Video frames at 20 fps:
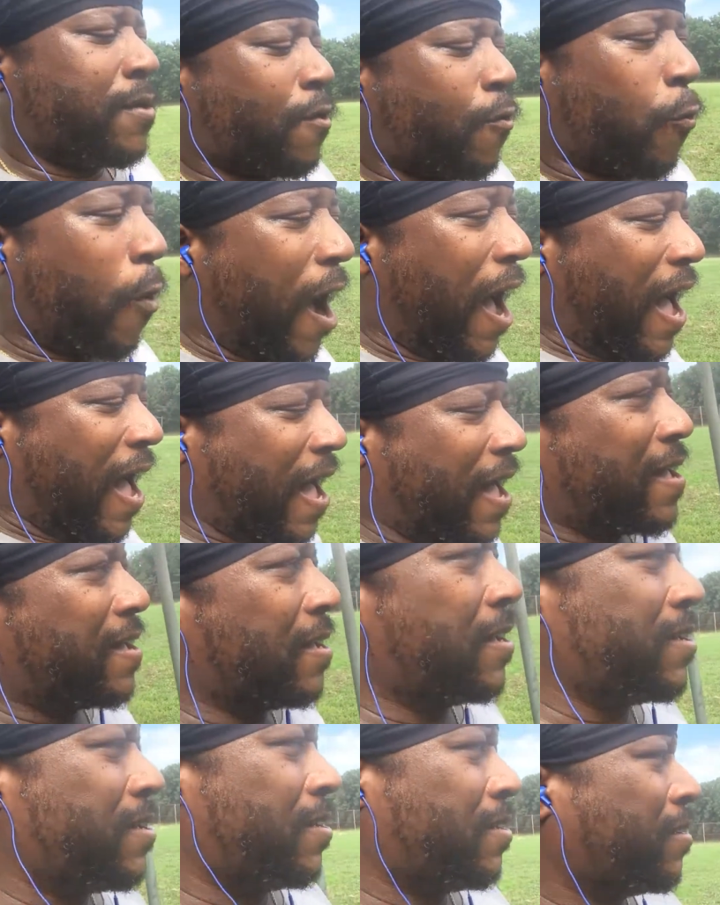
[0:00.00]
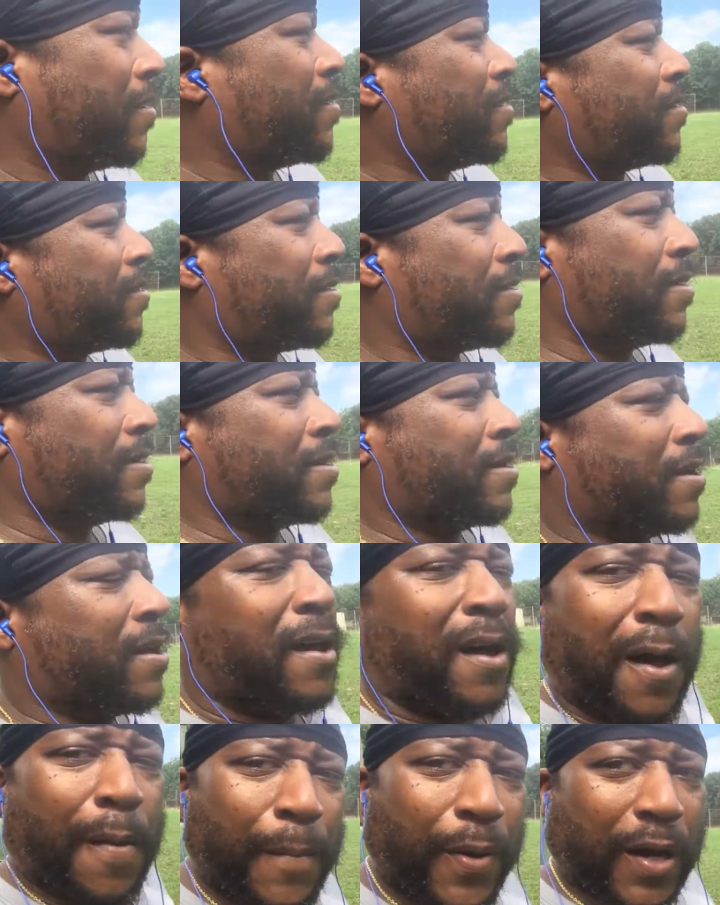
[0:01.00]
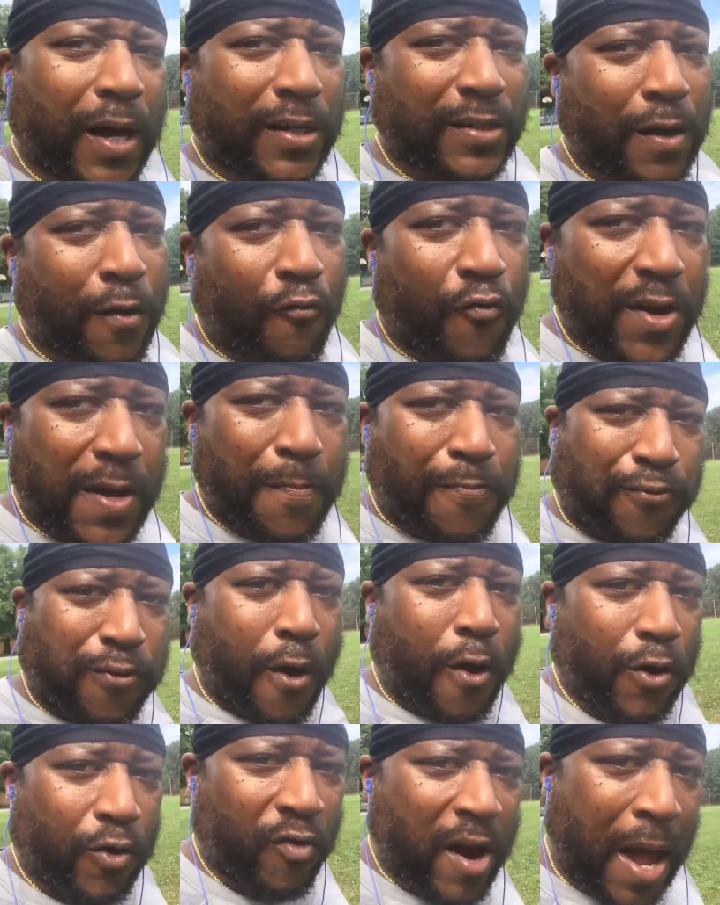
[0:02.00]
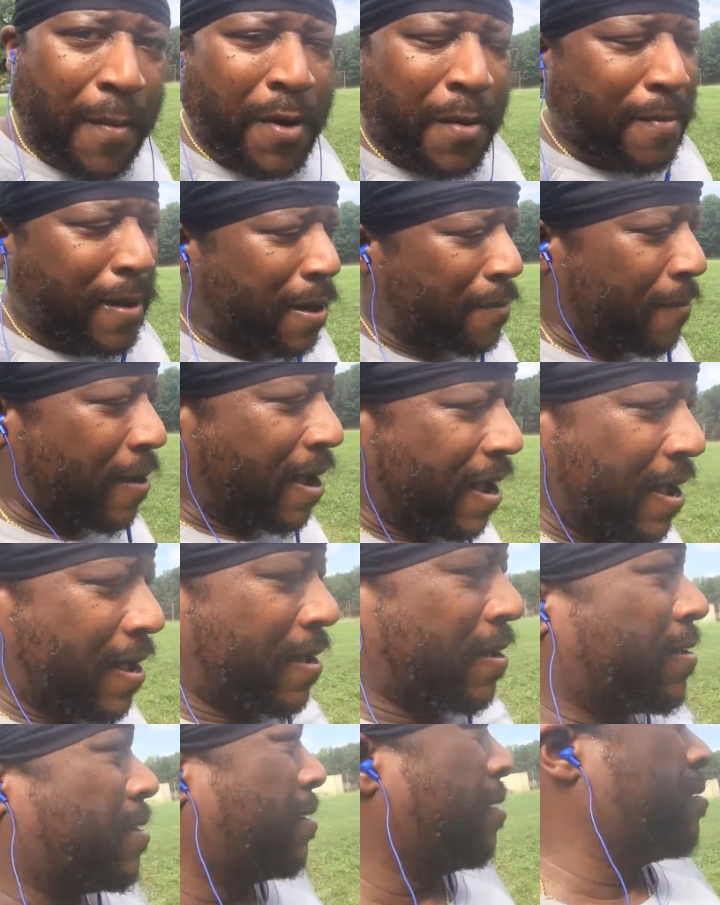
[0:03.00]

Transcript: Why? Because I'm reprogramming my mind.